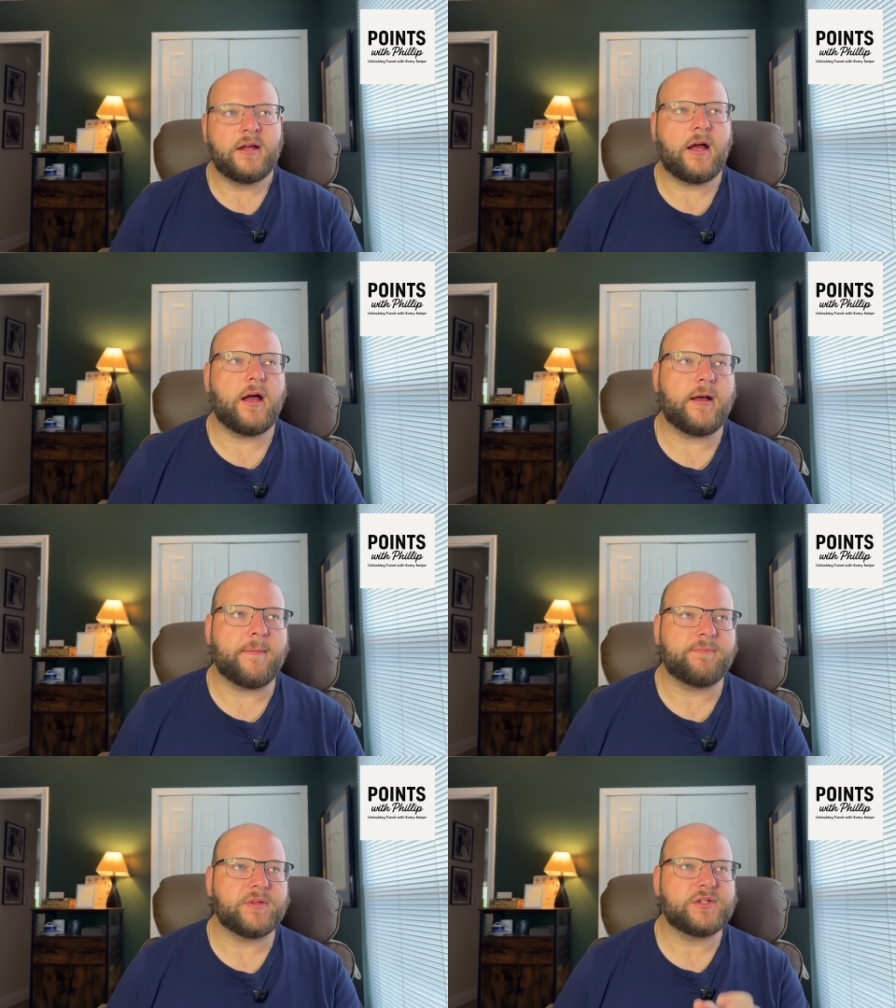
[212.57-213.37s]

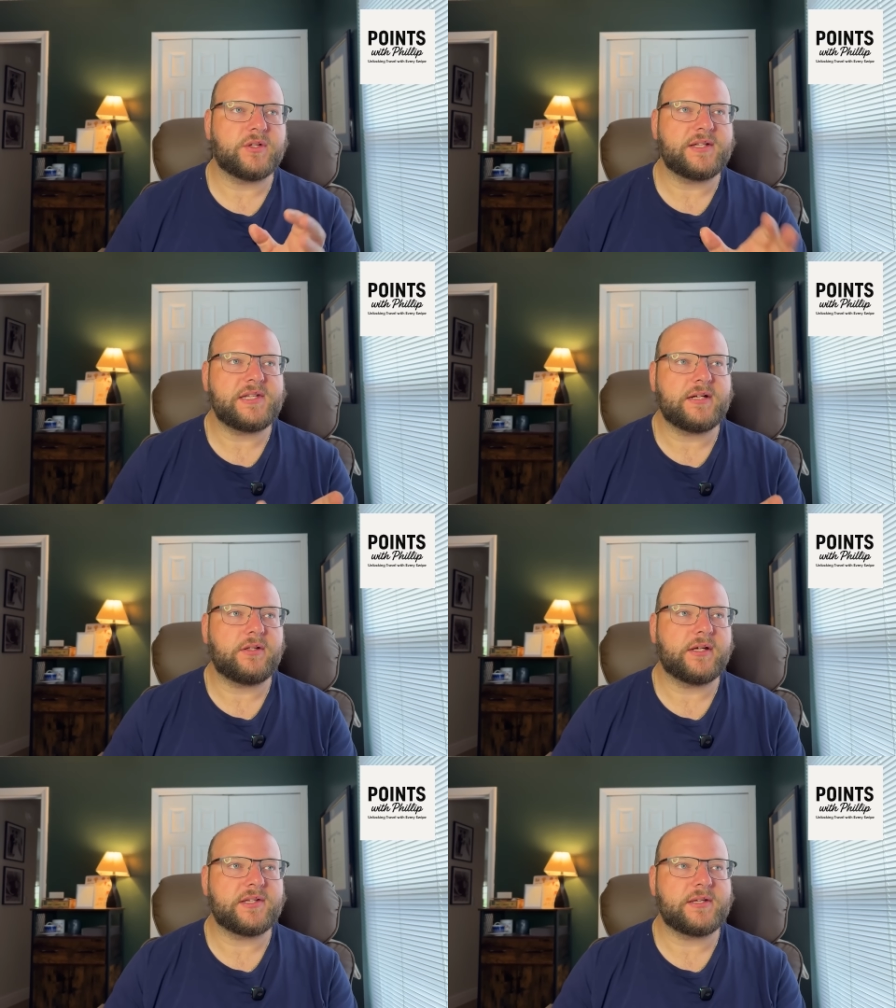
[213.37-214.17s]
So let's take a
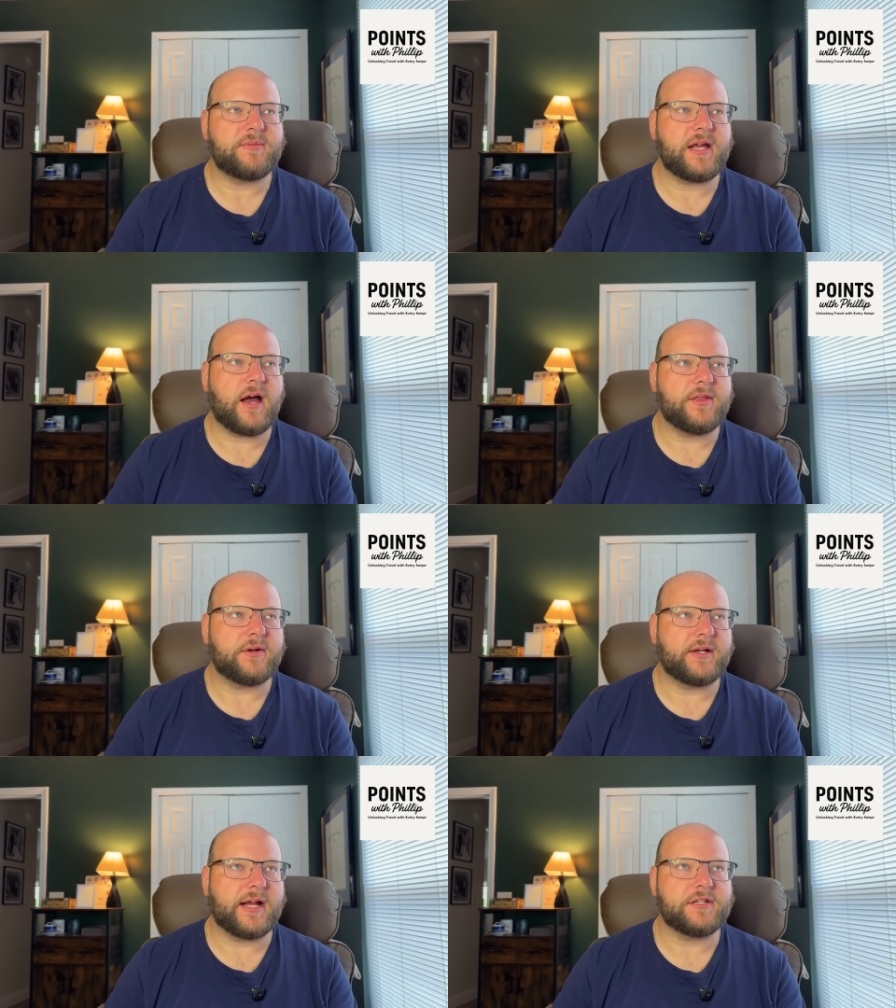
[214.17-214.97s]
look at some of the
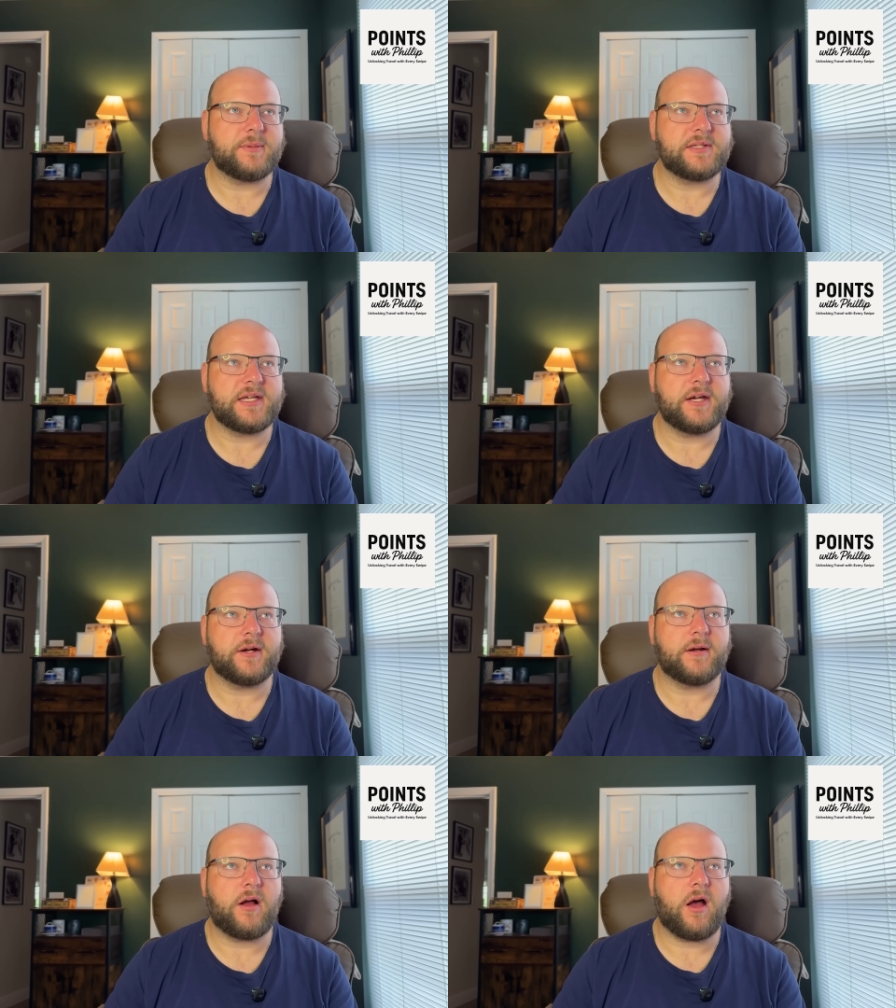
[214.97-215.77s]
other announcements
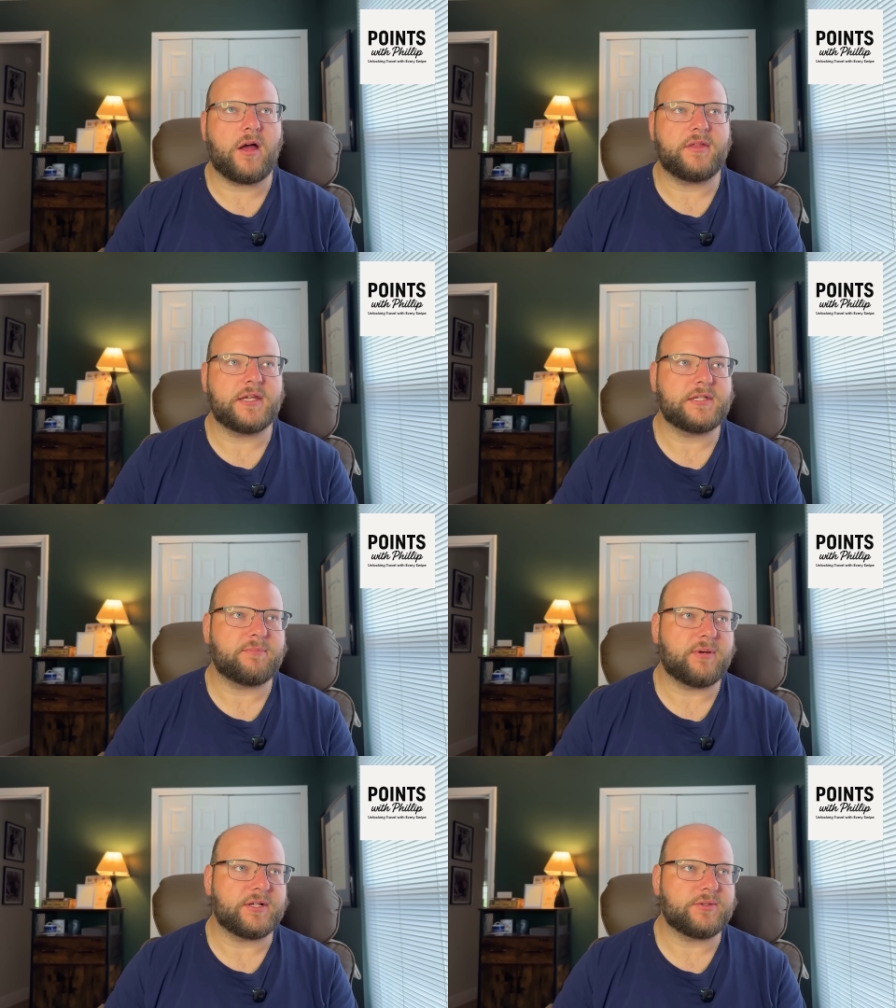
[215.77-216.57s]
here on this
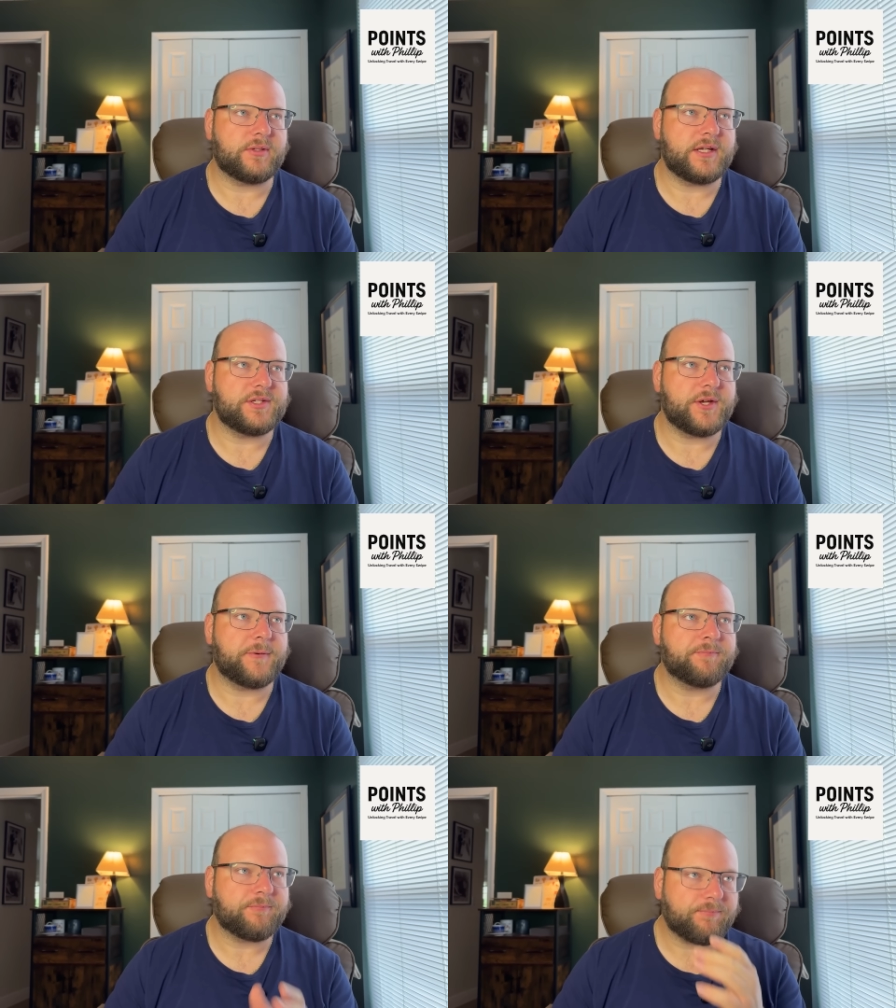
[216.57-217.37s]
press release.
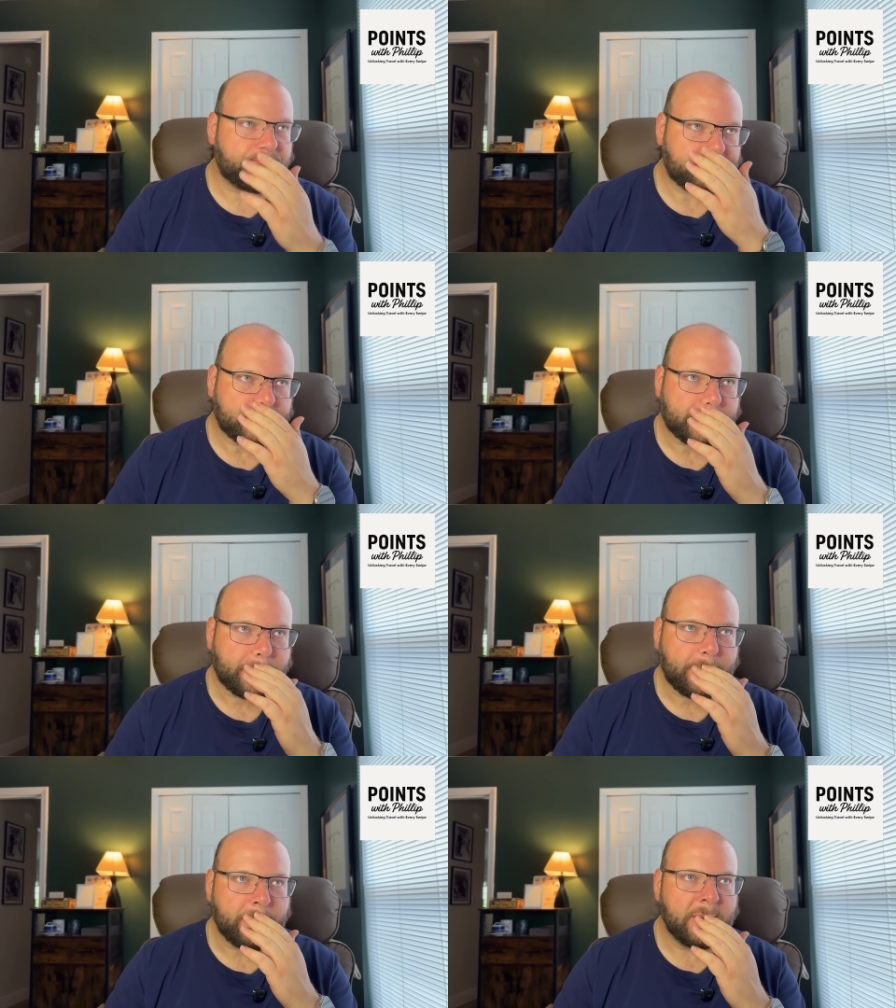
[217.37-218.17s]
So
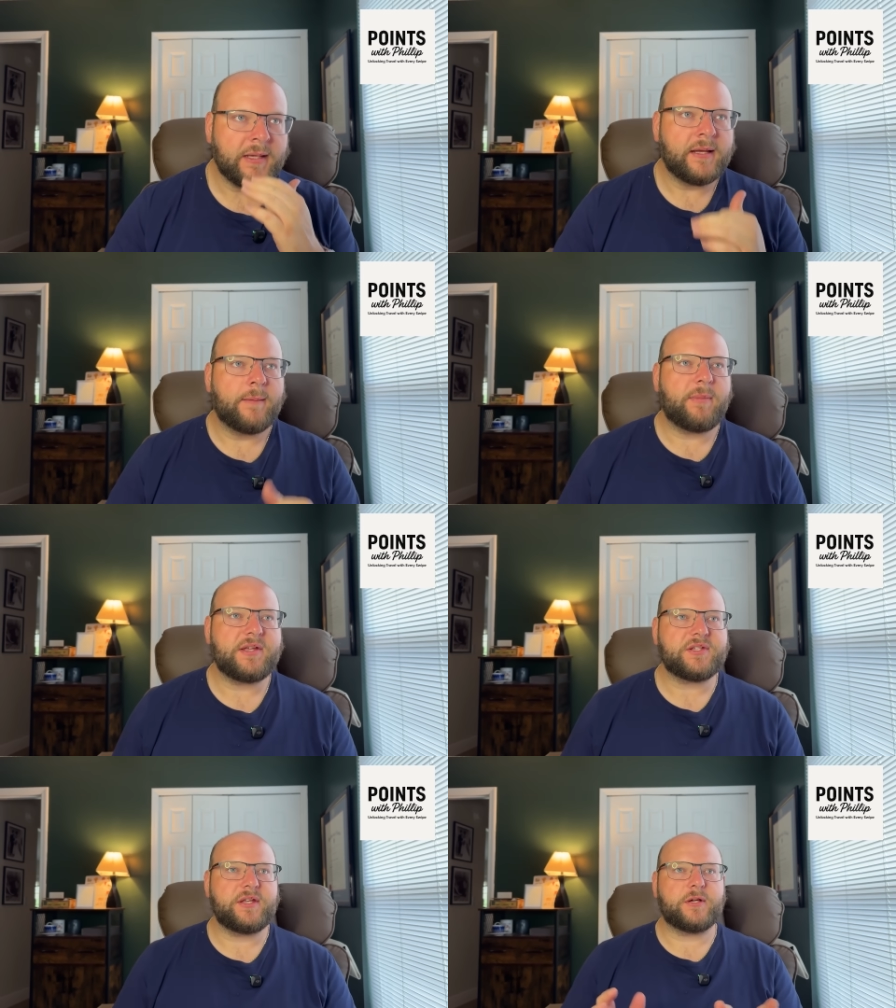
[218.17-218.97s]

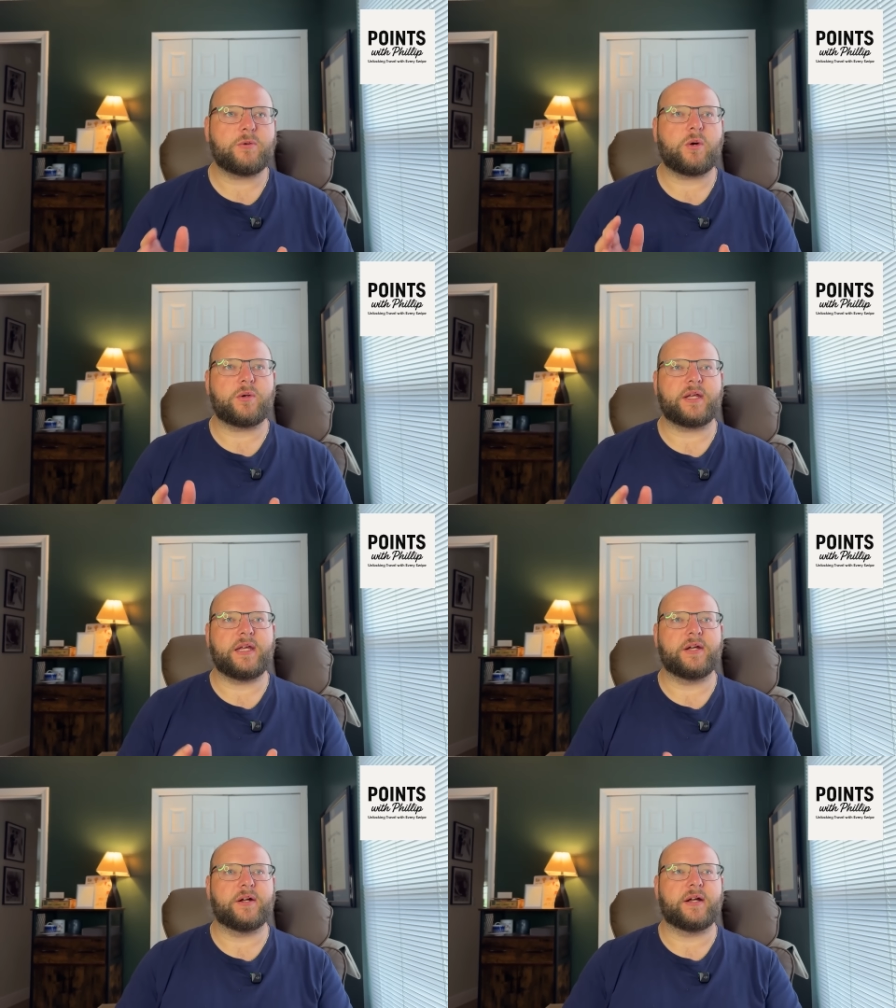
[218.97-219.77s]
basically, the quote
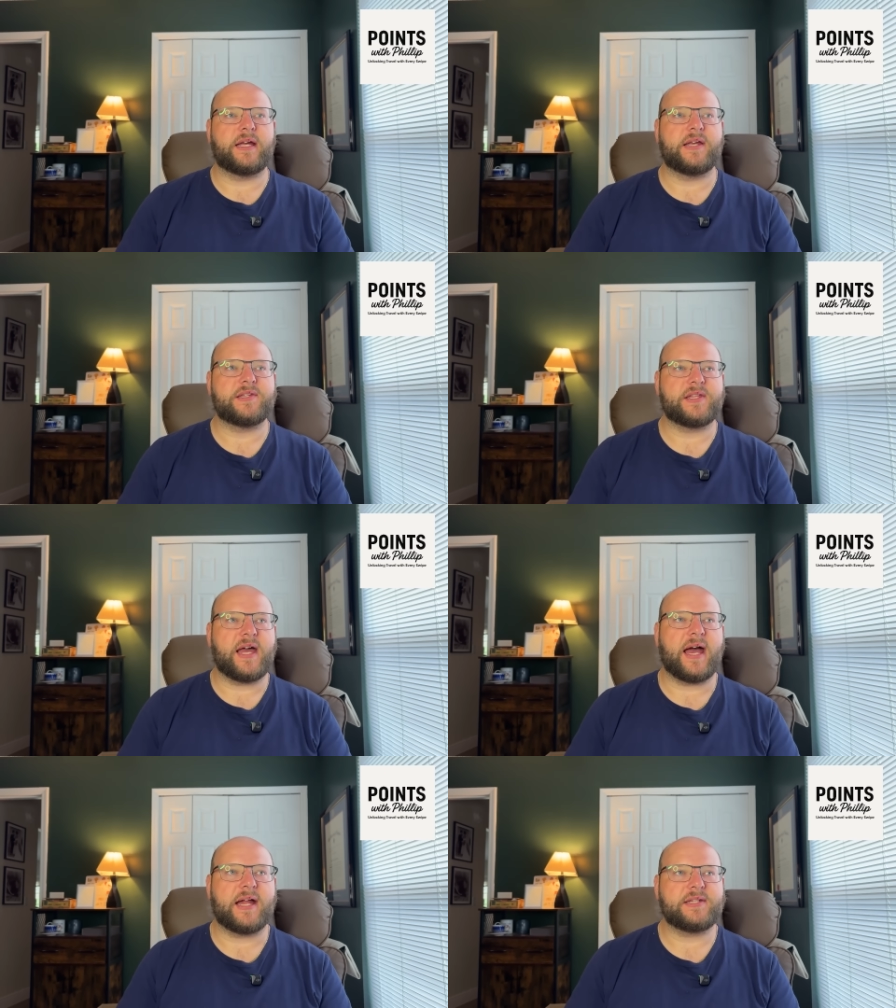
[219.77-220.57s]
here is
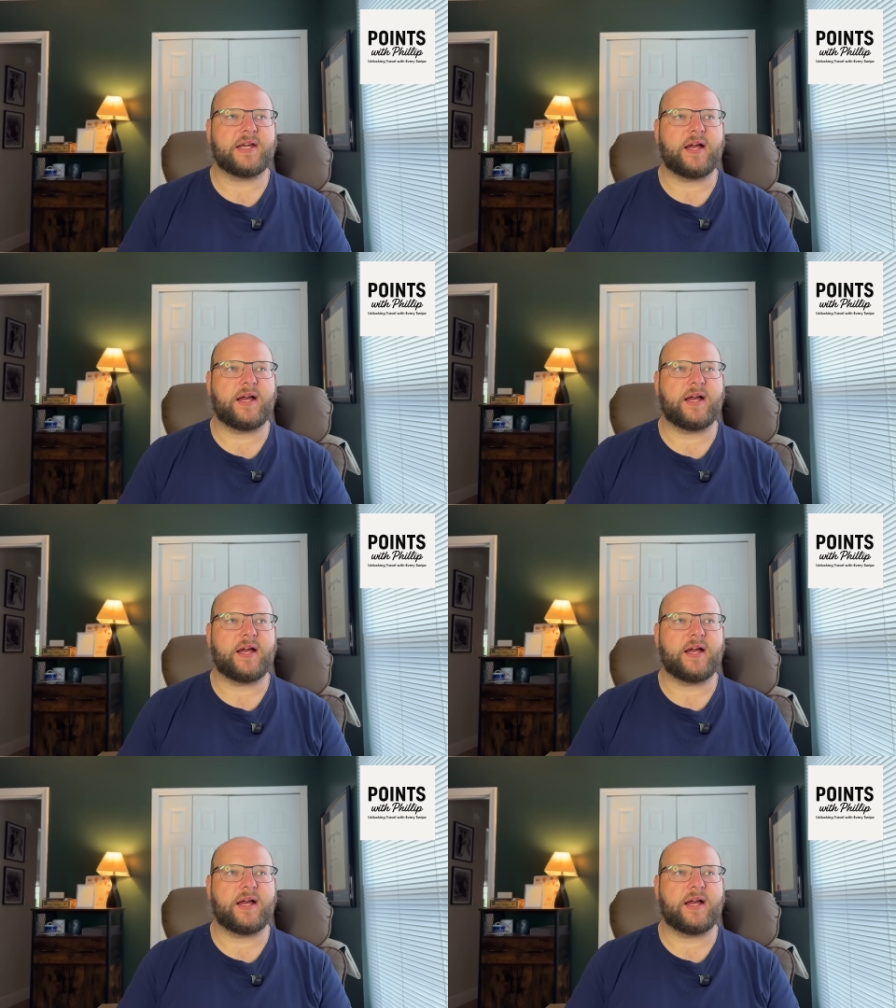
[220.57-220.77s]
that,